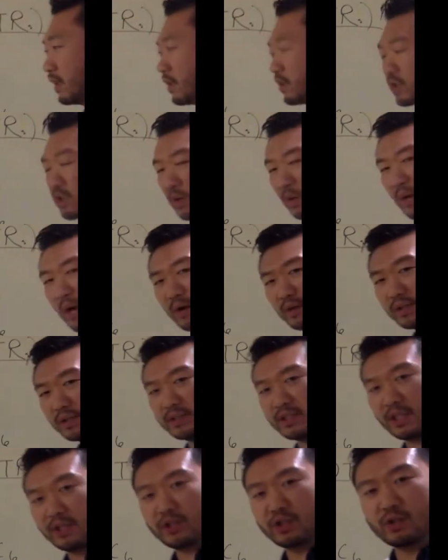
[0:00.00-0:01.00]
So I want to
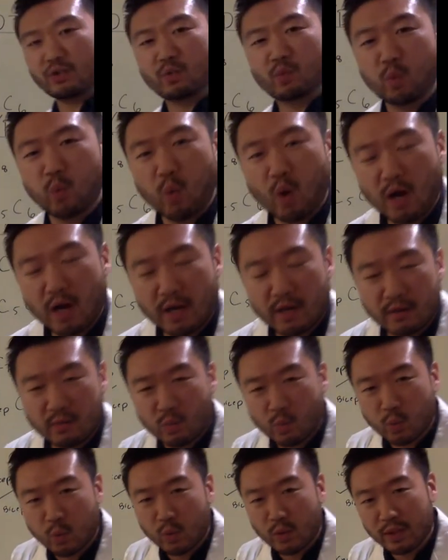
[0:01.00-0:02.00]
teach you
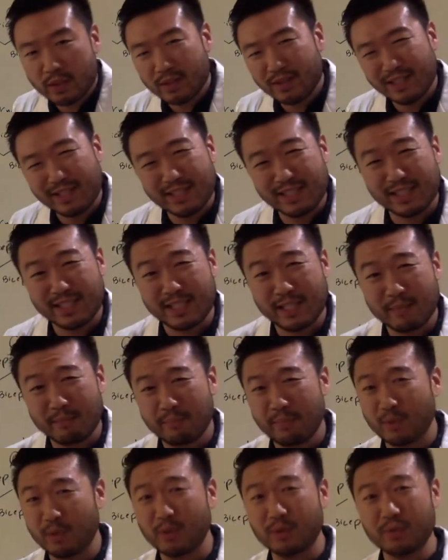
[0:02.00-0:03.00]
one really
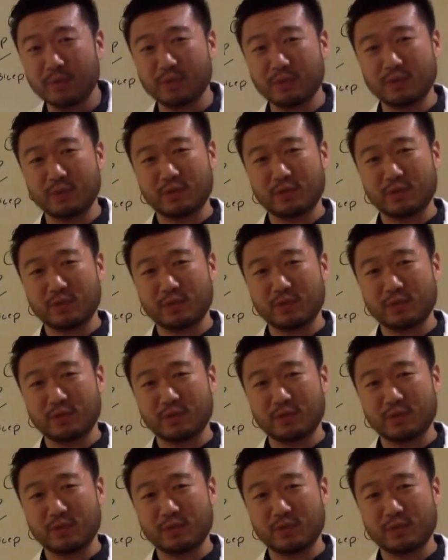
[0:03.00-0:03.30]
simple,